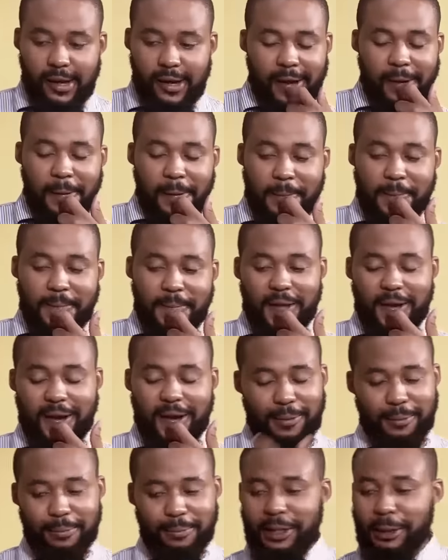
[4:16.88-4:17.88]

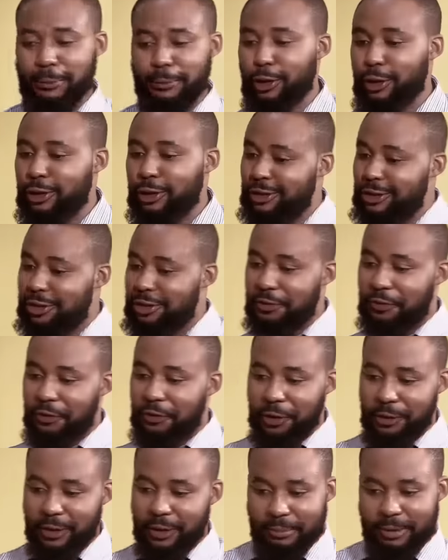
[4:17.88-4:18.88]
Madam, don't
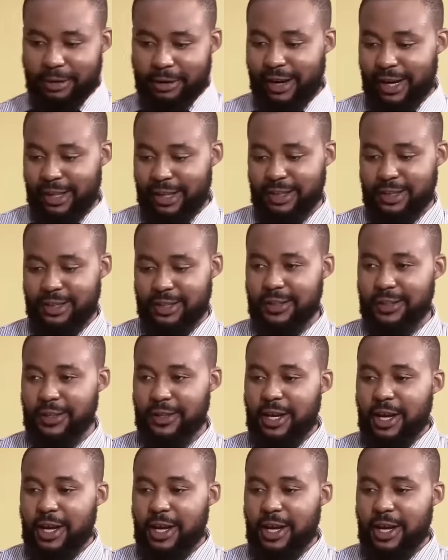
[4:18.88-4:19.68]
feel embarrassed.